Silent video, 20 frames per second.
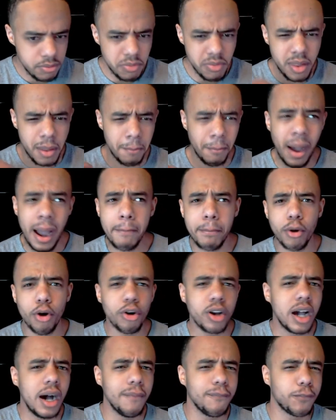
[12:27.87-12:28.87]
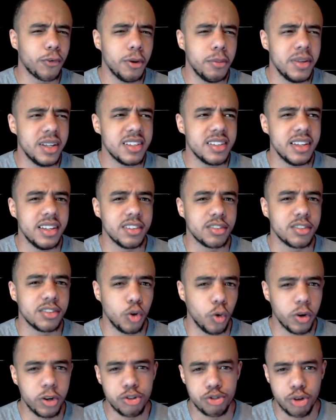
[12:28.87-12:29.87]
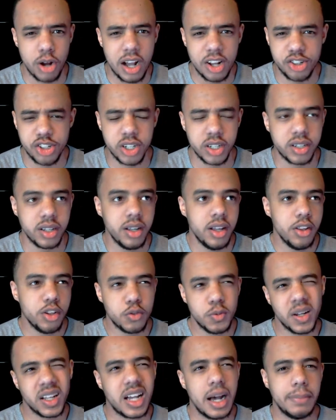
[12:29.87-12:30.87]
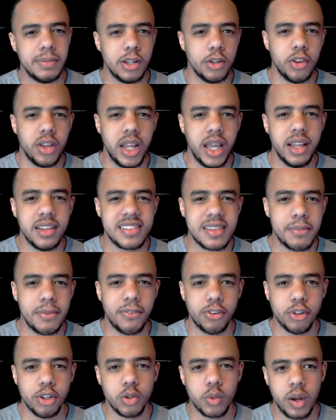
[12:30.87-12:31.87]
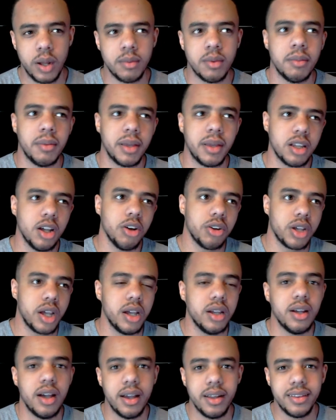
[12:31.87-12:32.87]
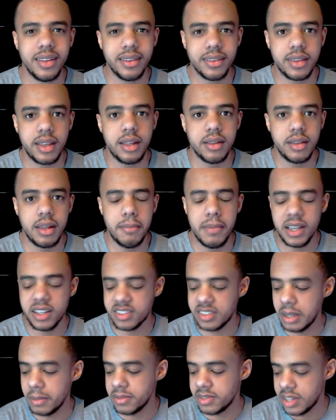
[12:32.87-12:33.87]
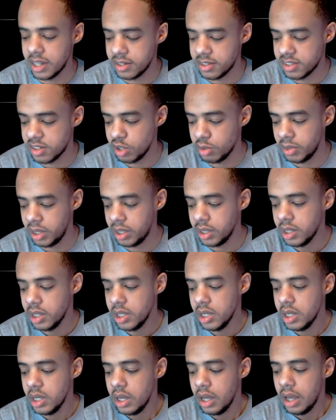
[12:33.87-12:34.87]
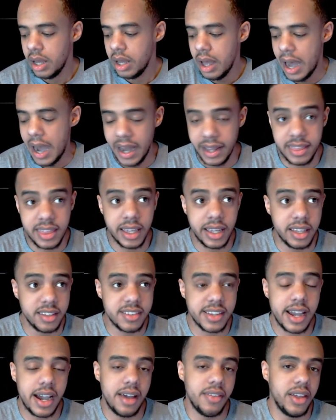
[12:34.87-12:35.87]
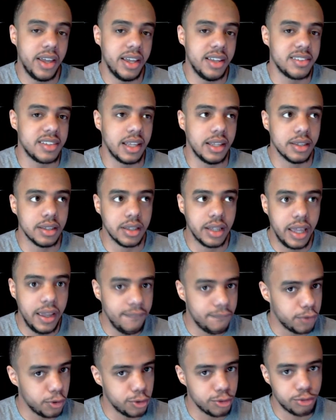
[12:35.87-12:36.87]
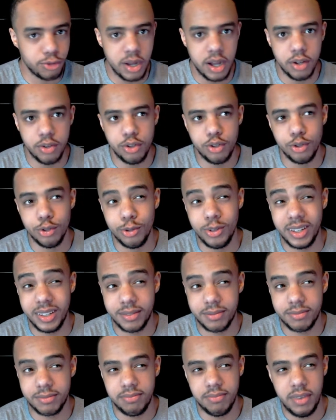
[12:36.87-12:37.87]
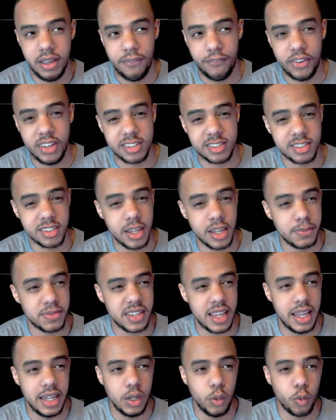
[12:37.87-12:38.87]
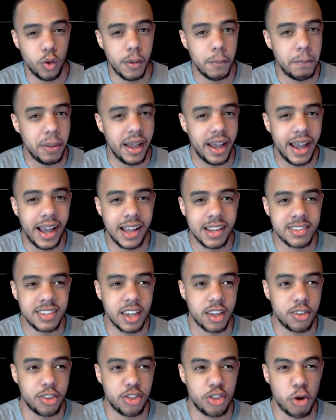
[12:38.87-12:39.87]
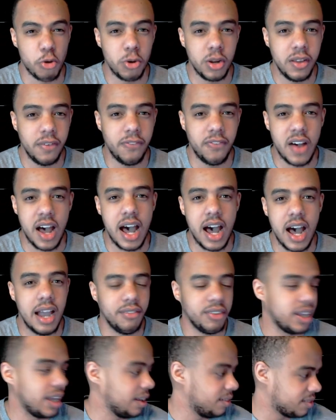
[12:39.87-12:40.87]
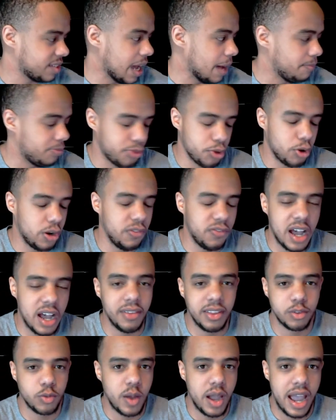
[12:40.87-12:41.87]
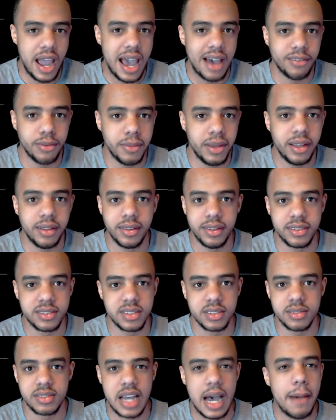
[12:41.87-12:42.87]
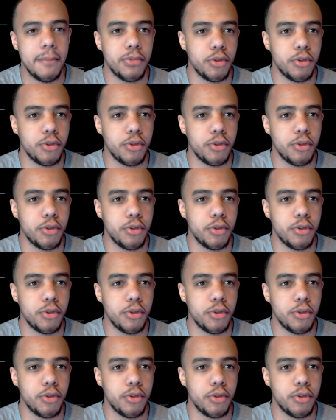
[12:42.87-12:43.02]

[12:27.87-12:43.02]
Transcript: my pro comp for him is Goran Dragic. There's been a couple of the names that have been floating around. I'm like, okay, that makes some sense to me. I think he's a guy that is a late first round dude. If he slips anywhere past 35, again, top 35, that's why I have him as a top